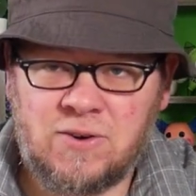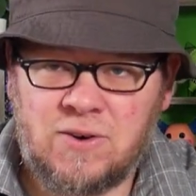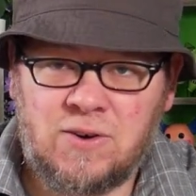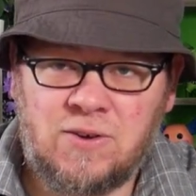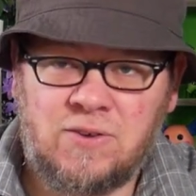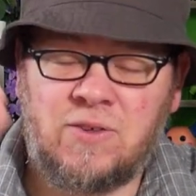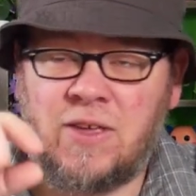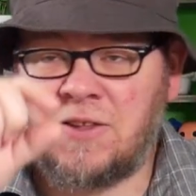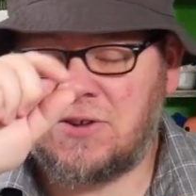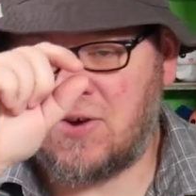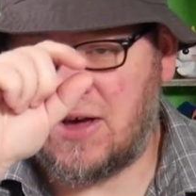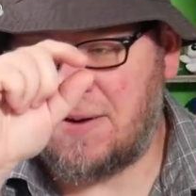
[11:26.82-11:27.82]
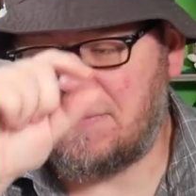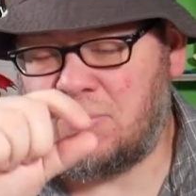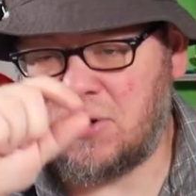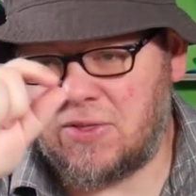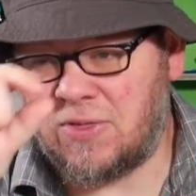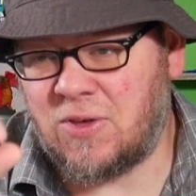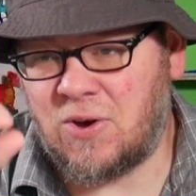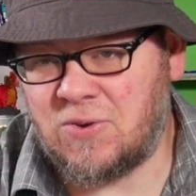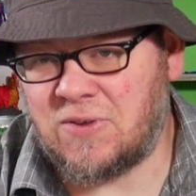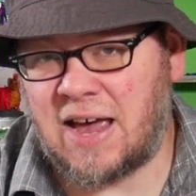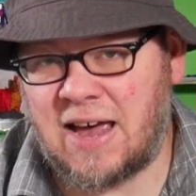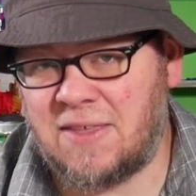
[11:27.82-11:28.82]
So let's go ahead and put
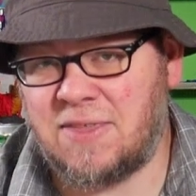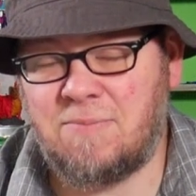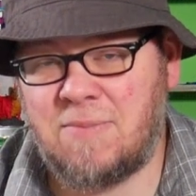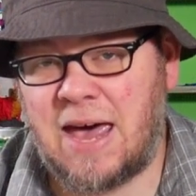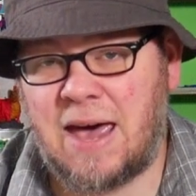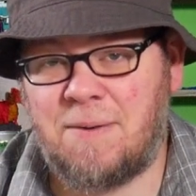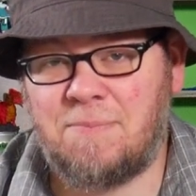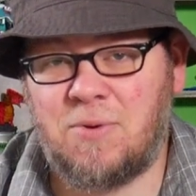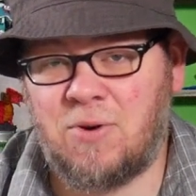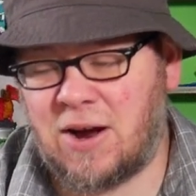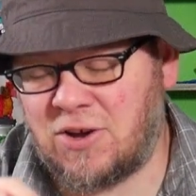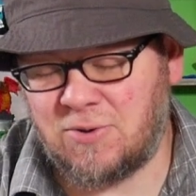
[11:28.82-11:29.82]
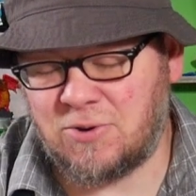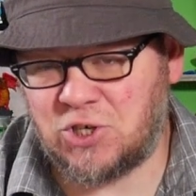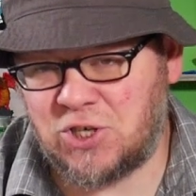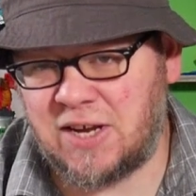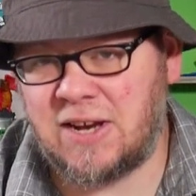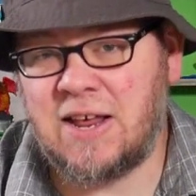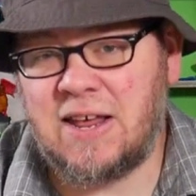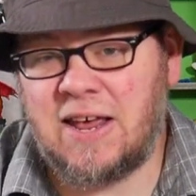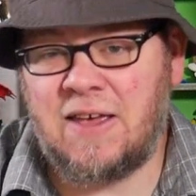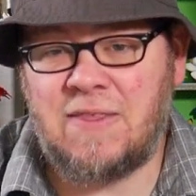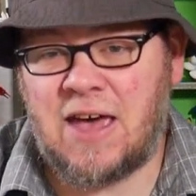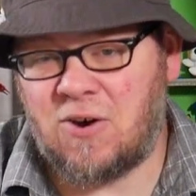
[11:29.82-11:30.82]
those on the map or on your sheet
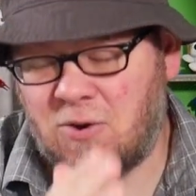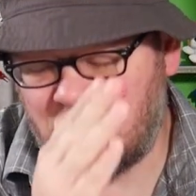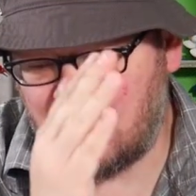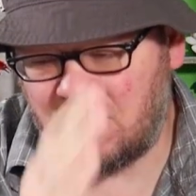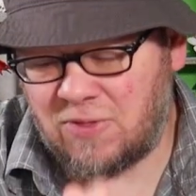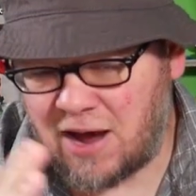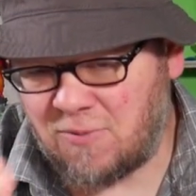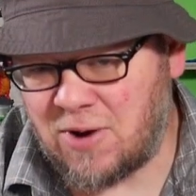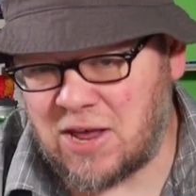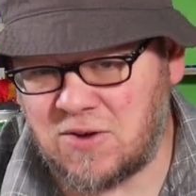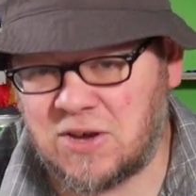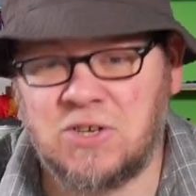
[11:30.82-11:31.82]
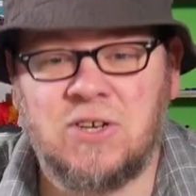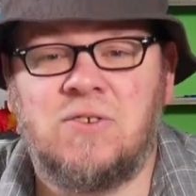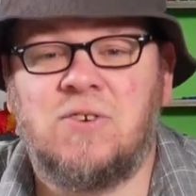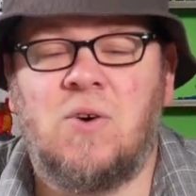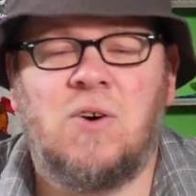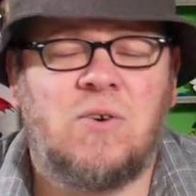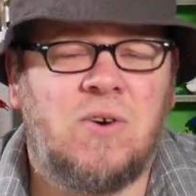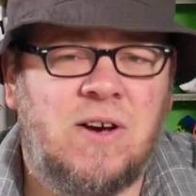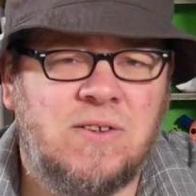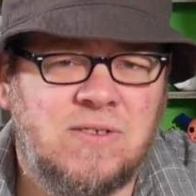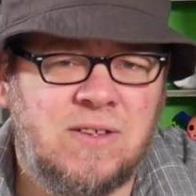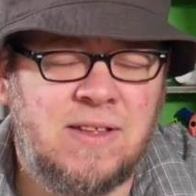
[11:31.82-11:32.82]
in that order. That way you can just go
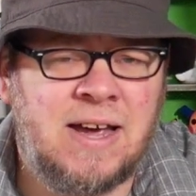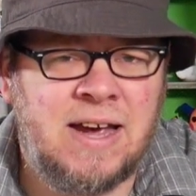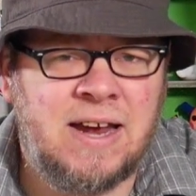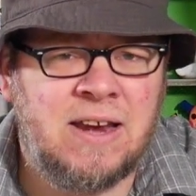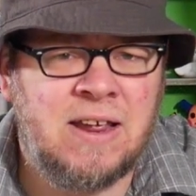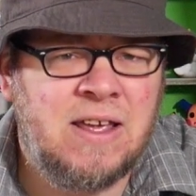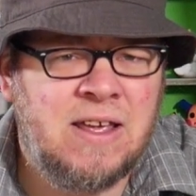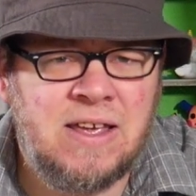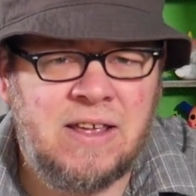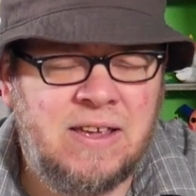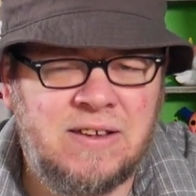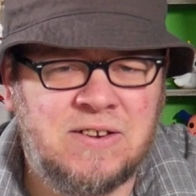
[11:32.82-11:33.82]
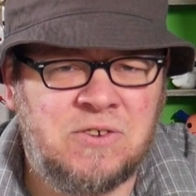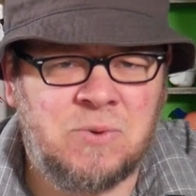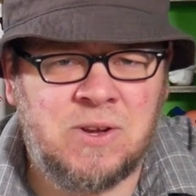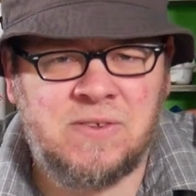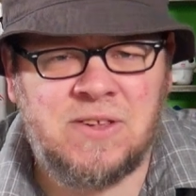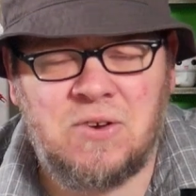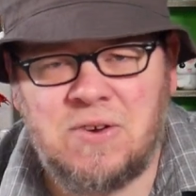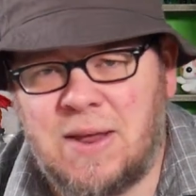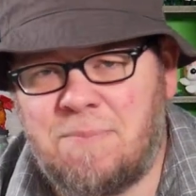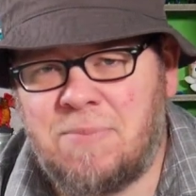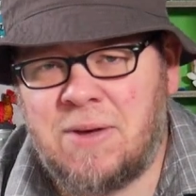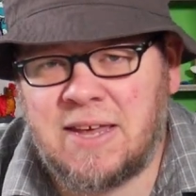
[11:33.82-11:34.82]
across the line. It's just one of those little
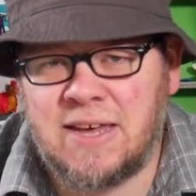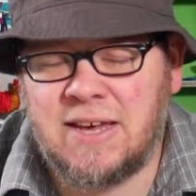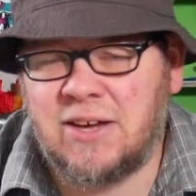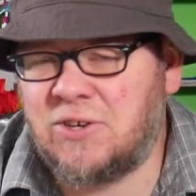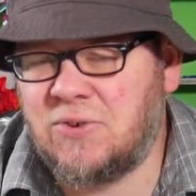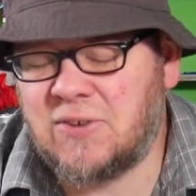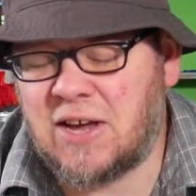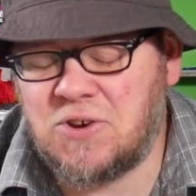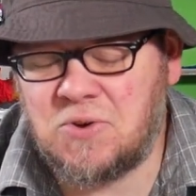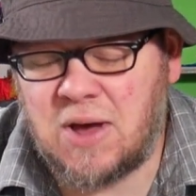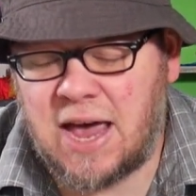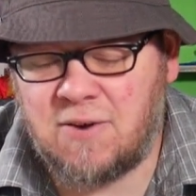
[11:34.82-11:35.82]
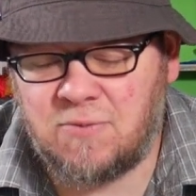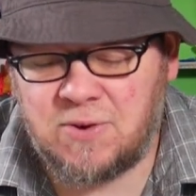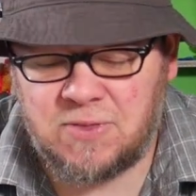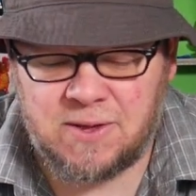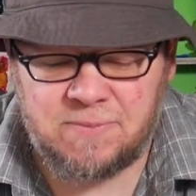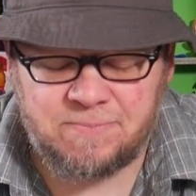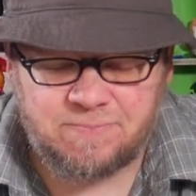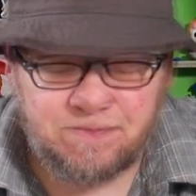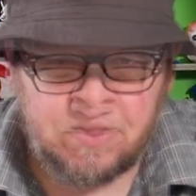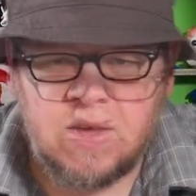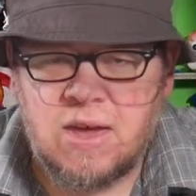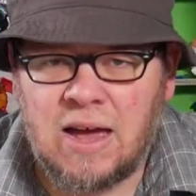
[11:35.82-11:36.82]
nitpicky issues I do have with it.
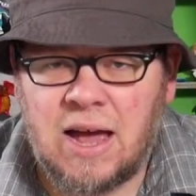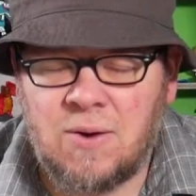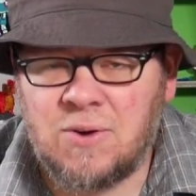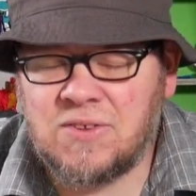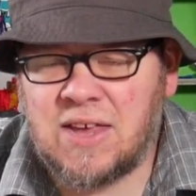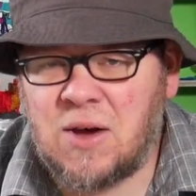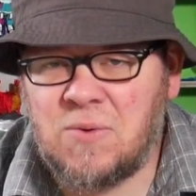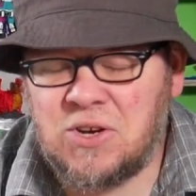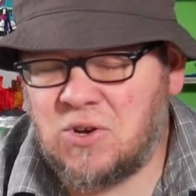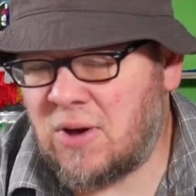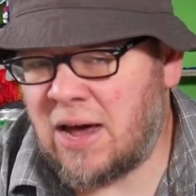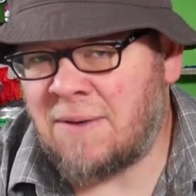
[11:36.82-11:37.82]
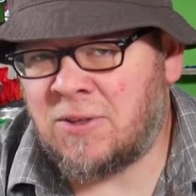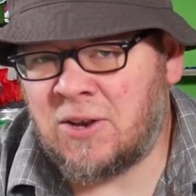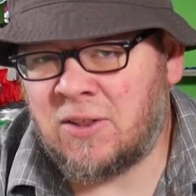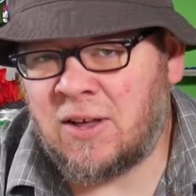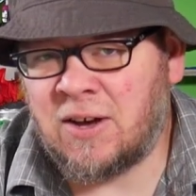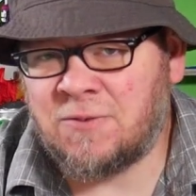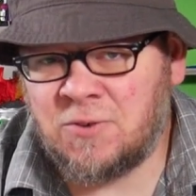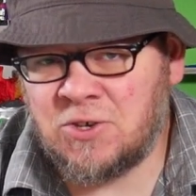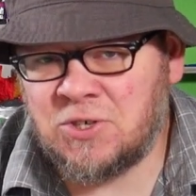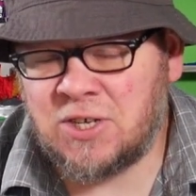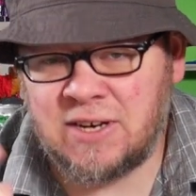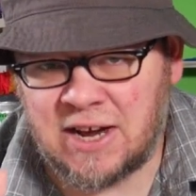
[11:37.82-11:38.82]
I will say we do have the deluxe
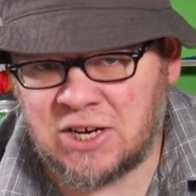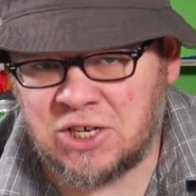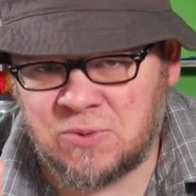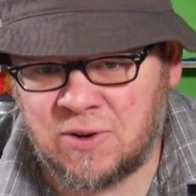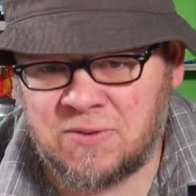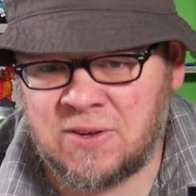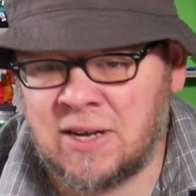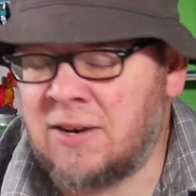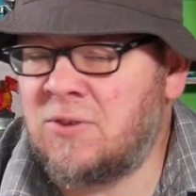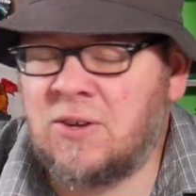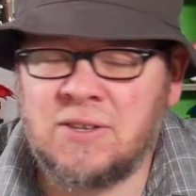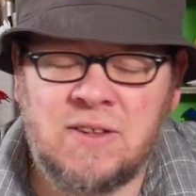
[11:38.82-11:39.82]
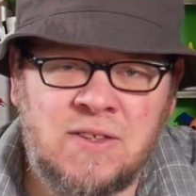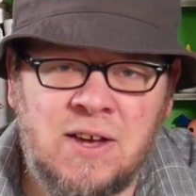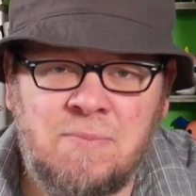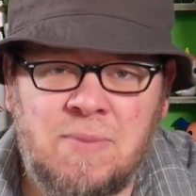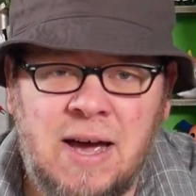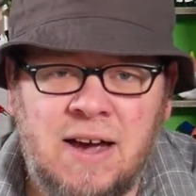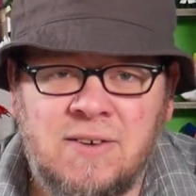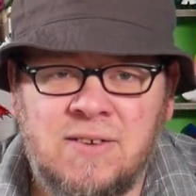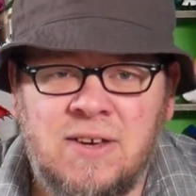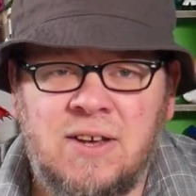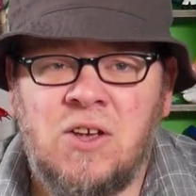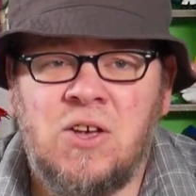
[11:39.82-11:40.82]
version, as you would have seen if you looked at the unboxing.